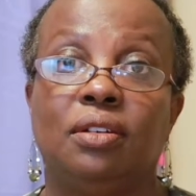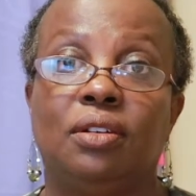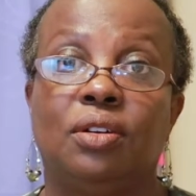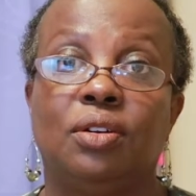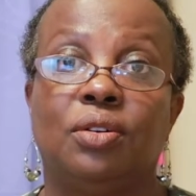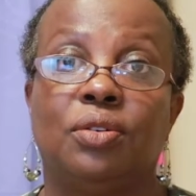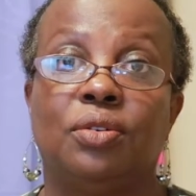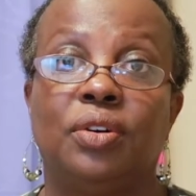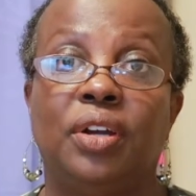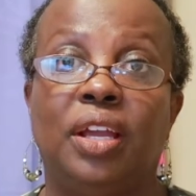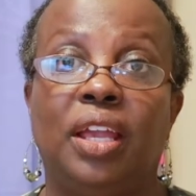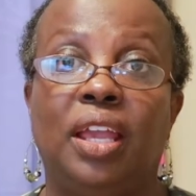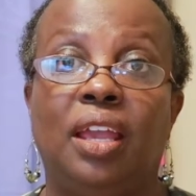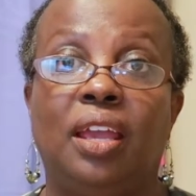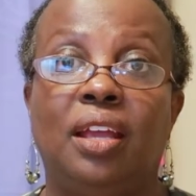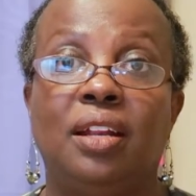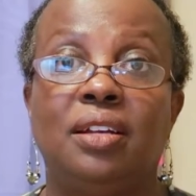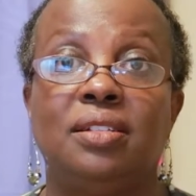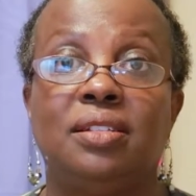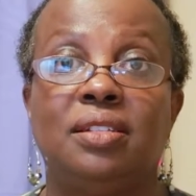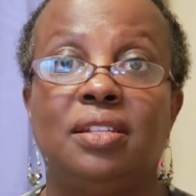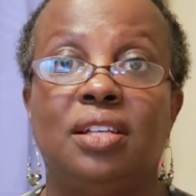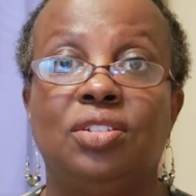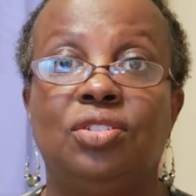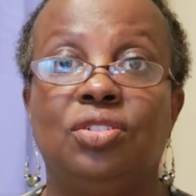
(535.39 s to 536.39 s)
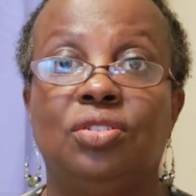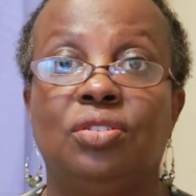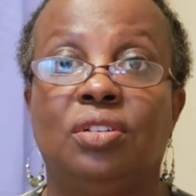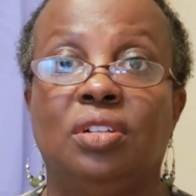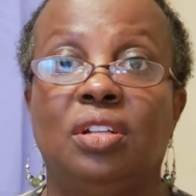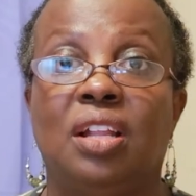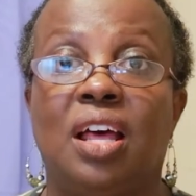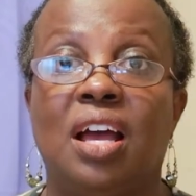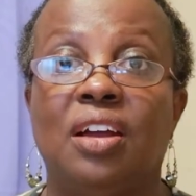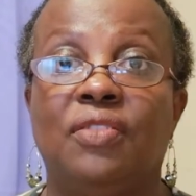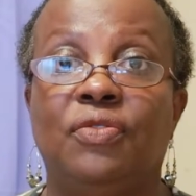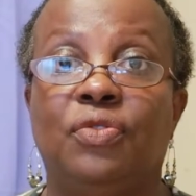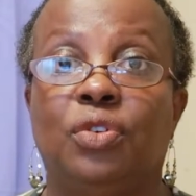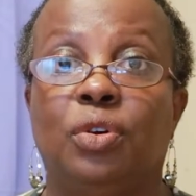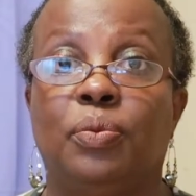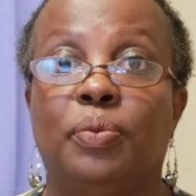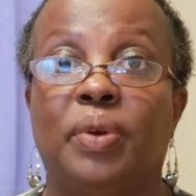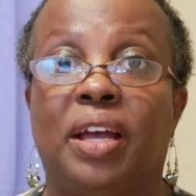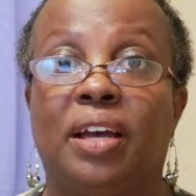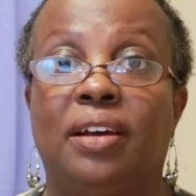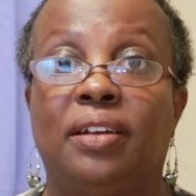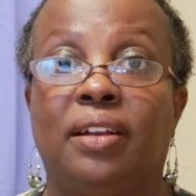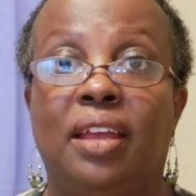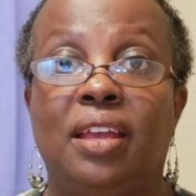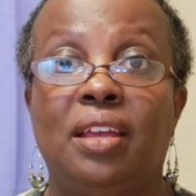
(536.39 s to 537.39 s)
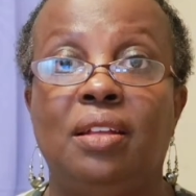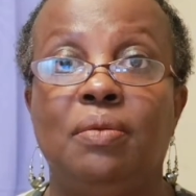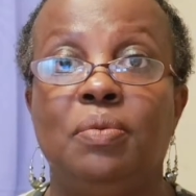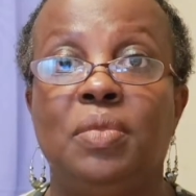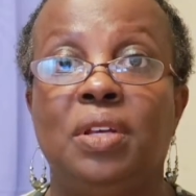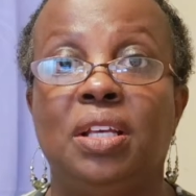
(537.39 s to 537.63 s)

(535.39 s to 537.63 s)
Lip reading: go ahead and set your clock for about 8